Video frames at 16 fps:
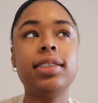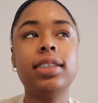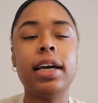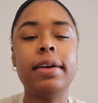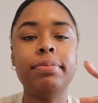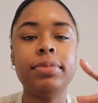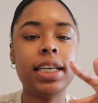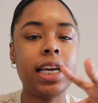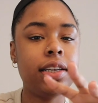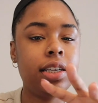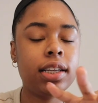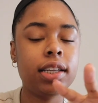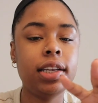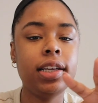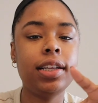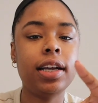exam
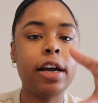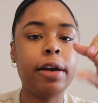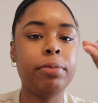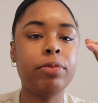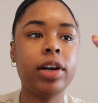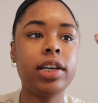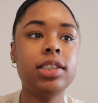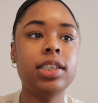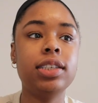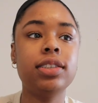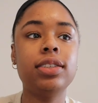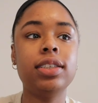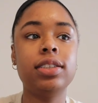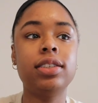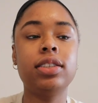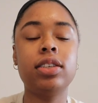technically that I'm writing
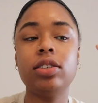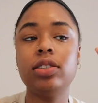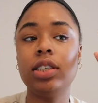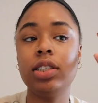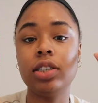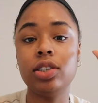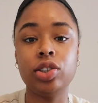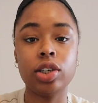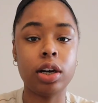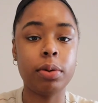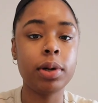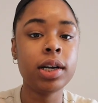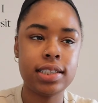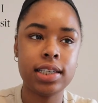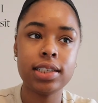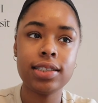since starting the
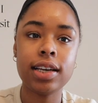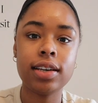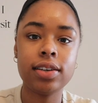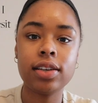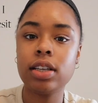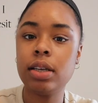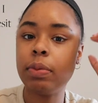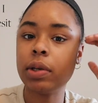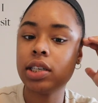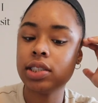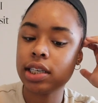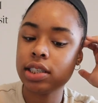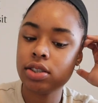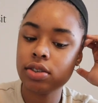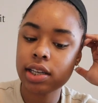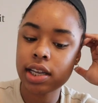job. I say technically
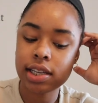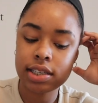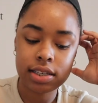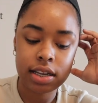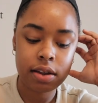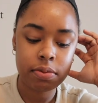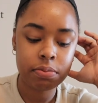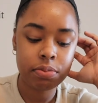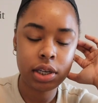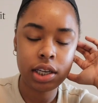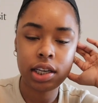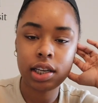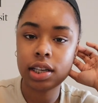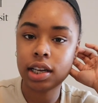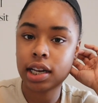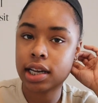because I took Exam
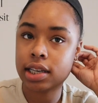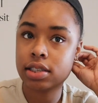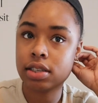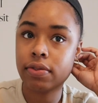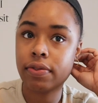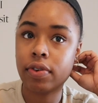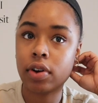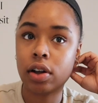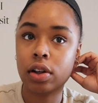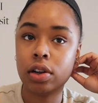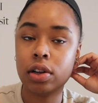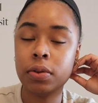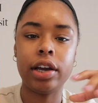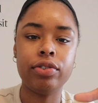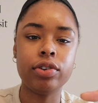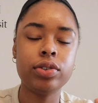P last
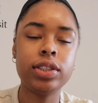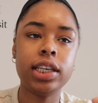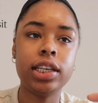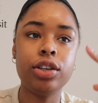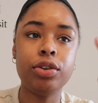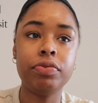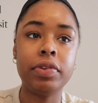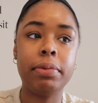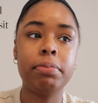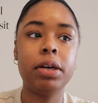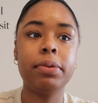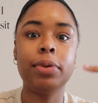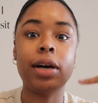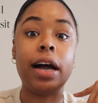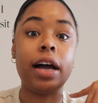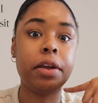fall. I wrote it in November,
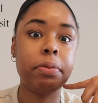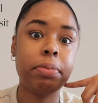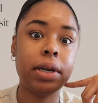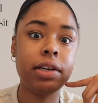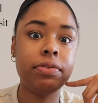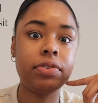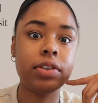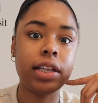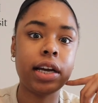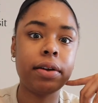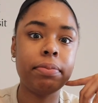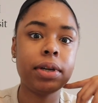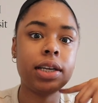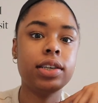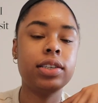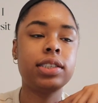but I paid for
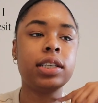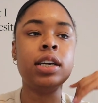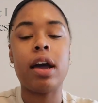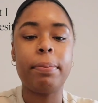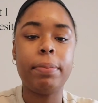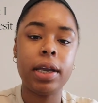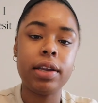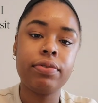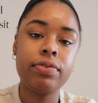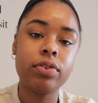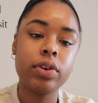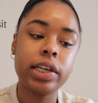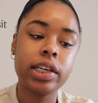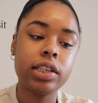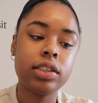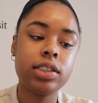that because I paid
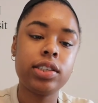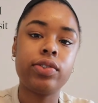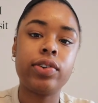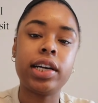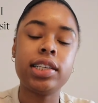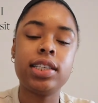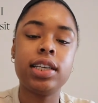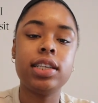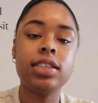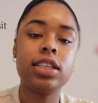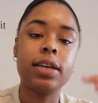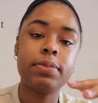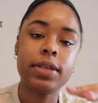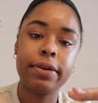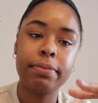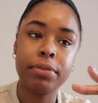for it to write it in
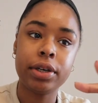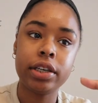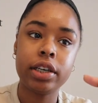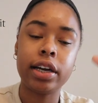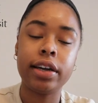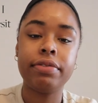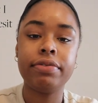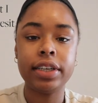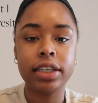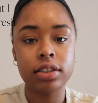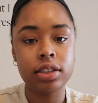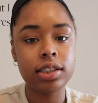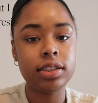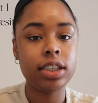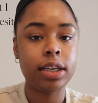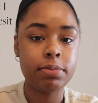September. I
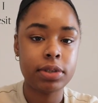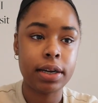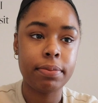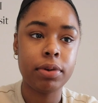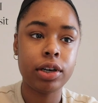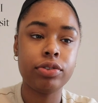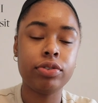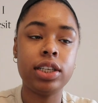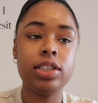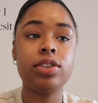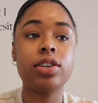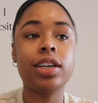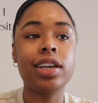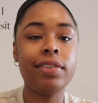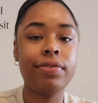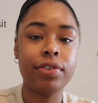failed in September,
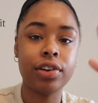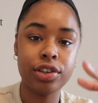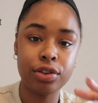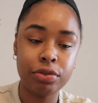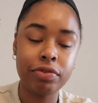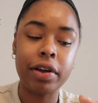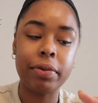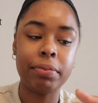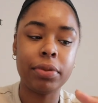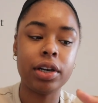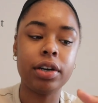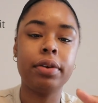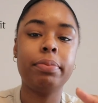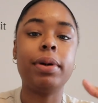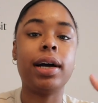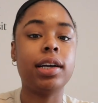retook it for
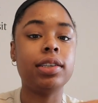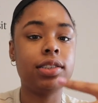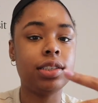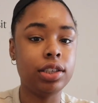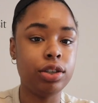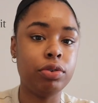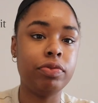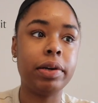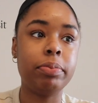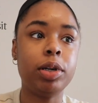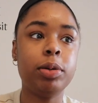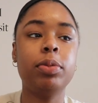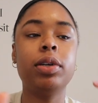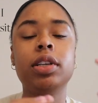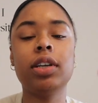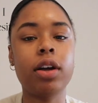November, passed in
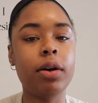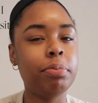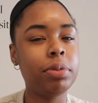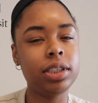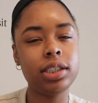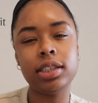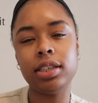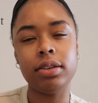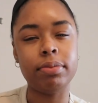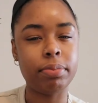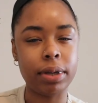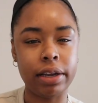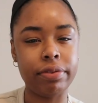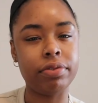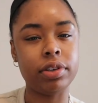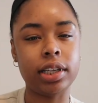November, but the company didn't
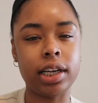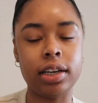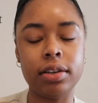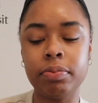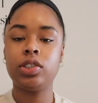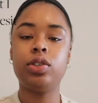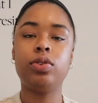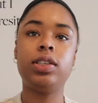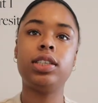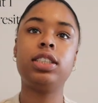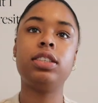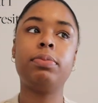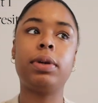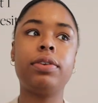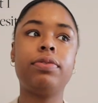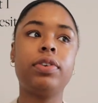pay for that. So this
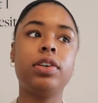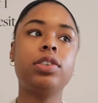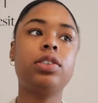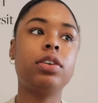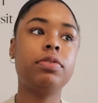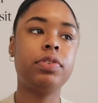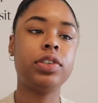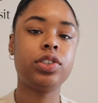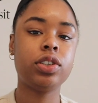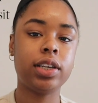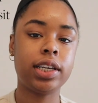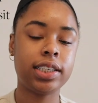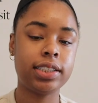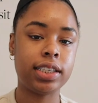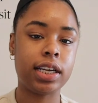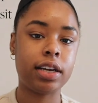is my first official
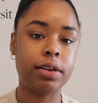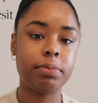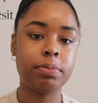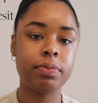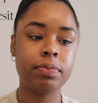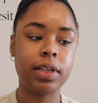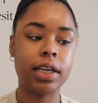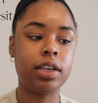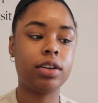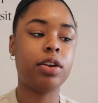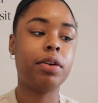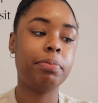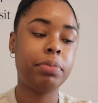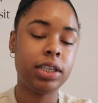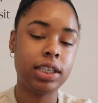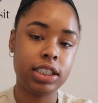exam that the
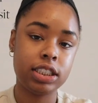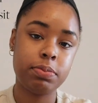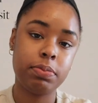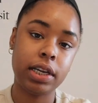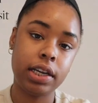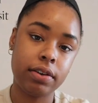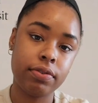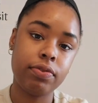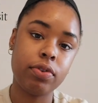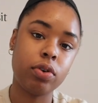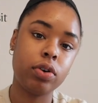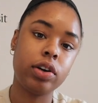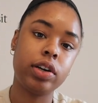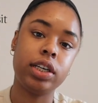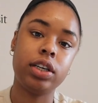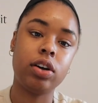company's paying
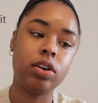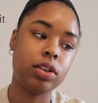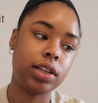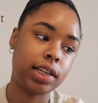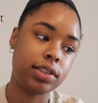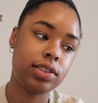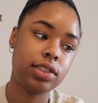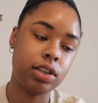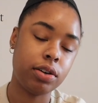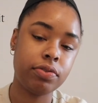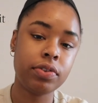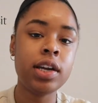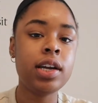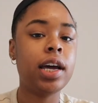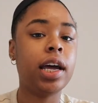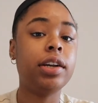for and all that stuff.
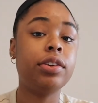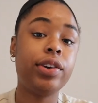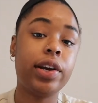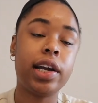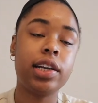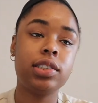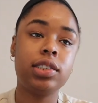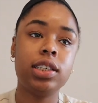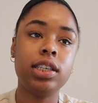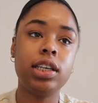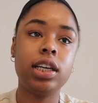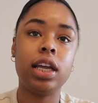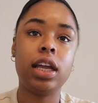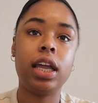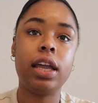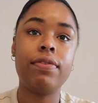And
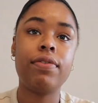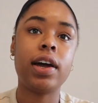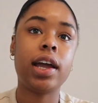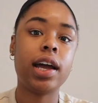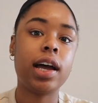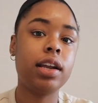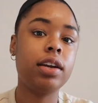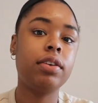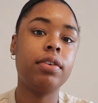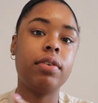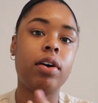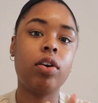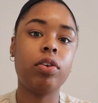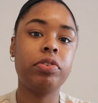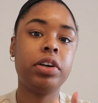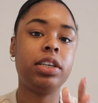granted, if I hadn't
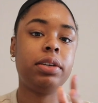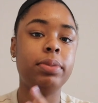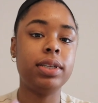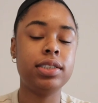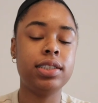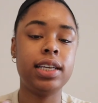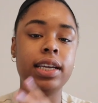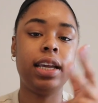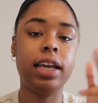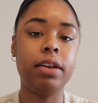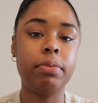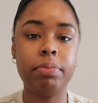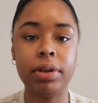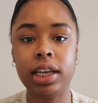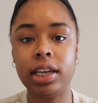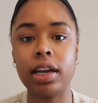already been
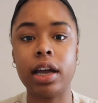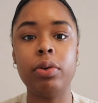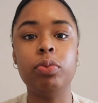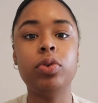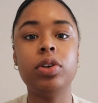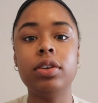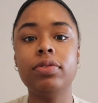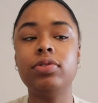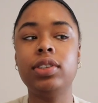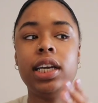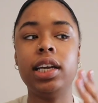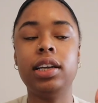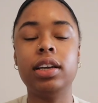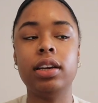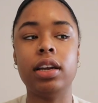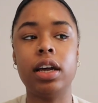taking P, I would have
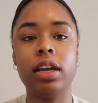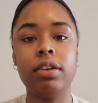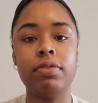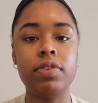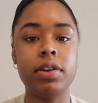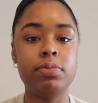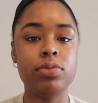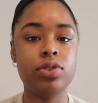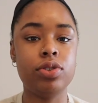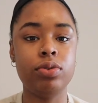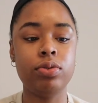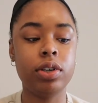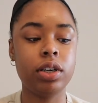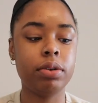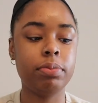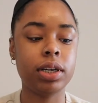taken I F M
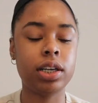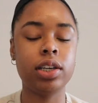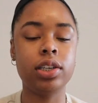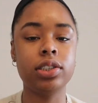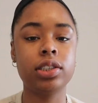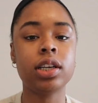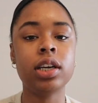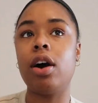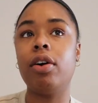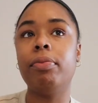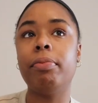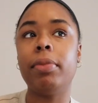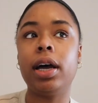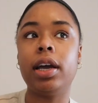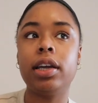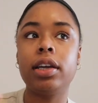sooner, because how
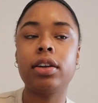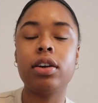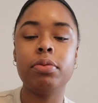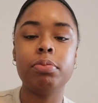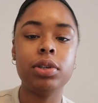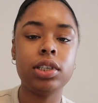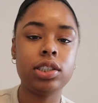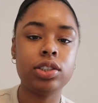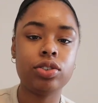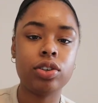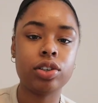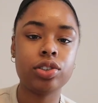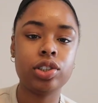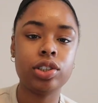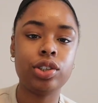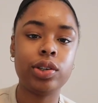my company is
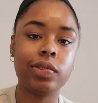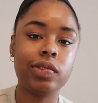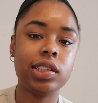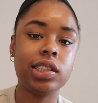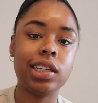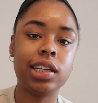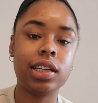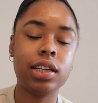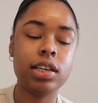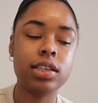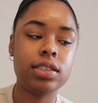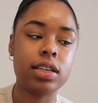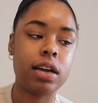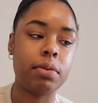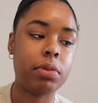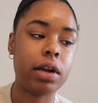structured, you have to take an
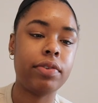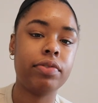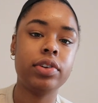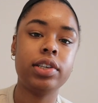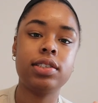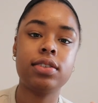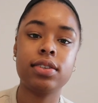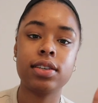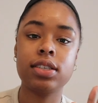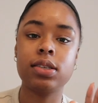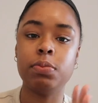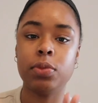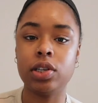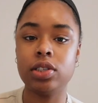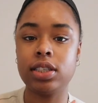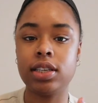exam every six
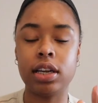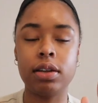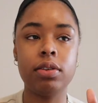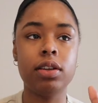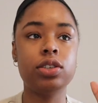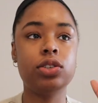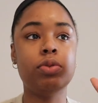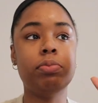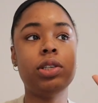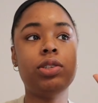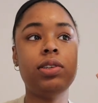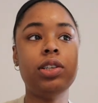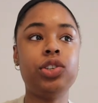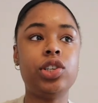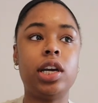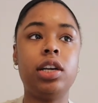months. Like, so
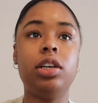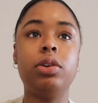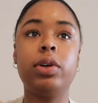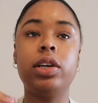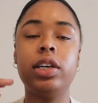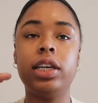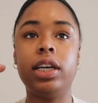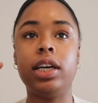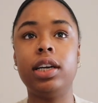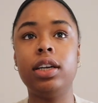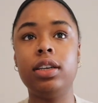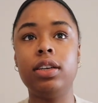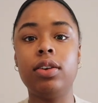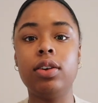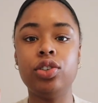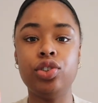between January
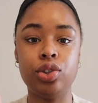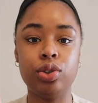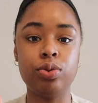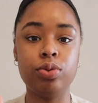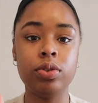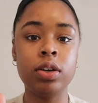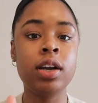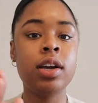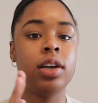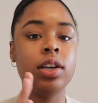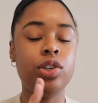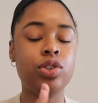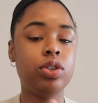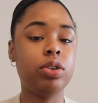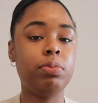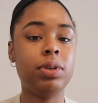and June,
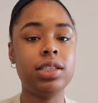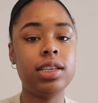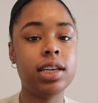you should be